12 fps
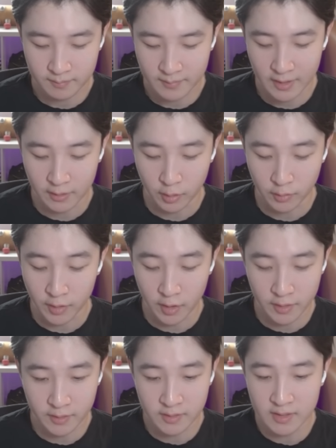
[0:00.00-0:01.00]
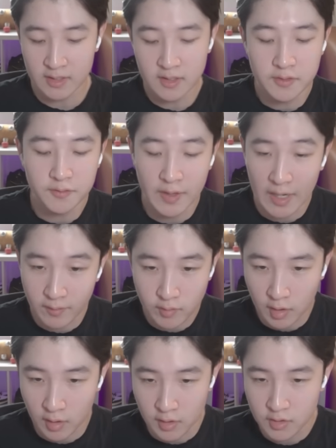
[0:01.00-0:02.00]
I don't know. They already teased 5
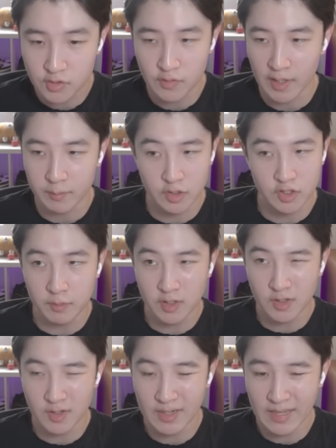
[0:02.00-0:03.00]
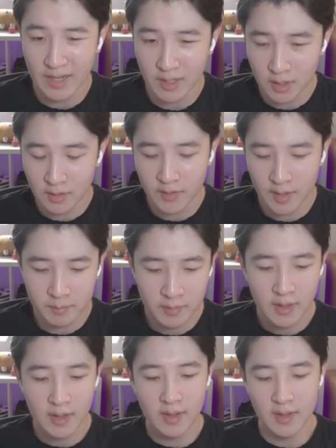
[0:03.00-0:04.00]
cards, right? I'm assuming they're going to add all of them.
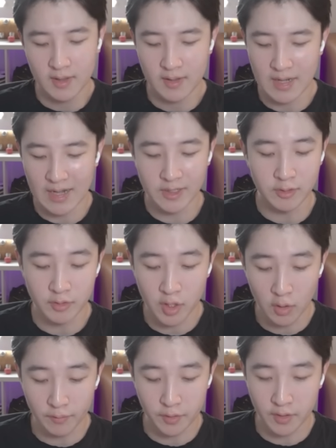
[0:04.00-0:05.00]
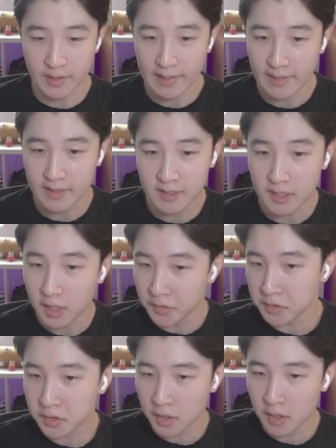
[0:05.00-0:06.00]
I don't know if they're going to add any
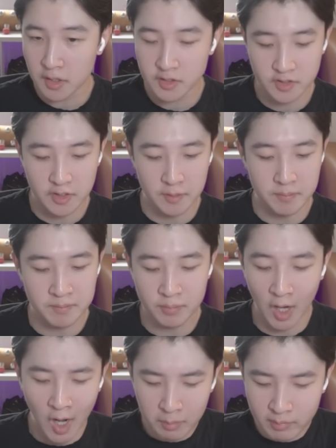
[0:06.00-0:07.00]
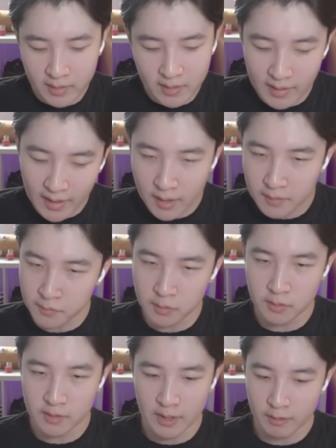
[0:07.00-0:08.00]
other cards. They're probably going to add a
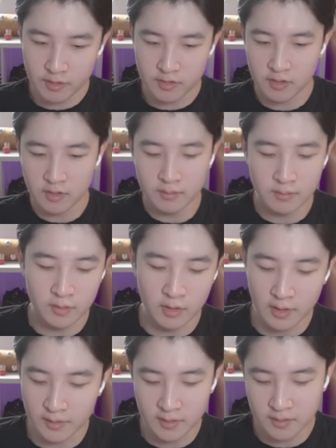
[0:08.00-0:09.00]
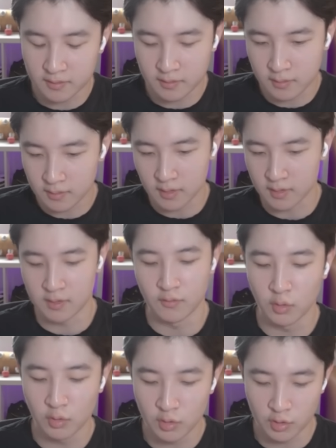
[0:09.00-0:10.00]
ruler, I would assume, or at least a
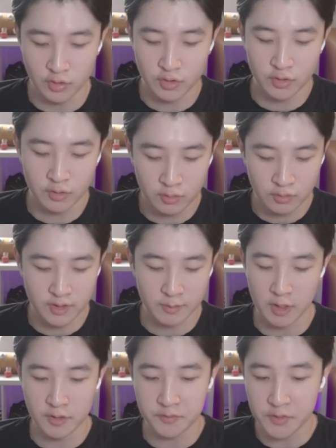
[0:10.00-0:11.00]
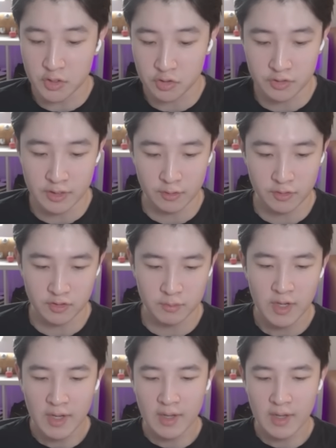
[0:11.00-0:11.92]
ruler or 2, some other features, I would assume.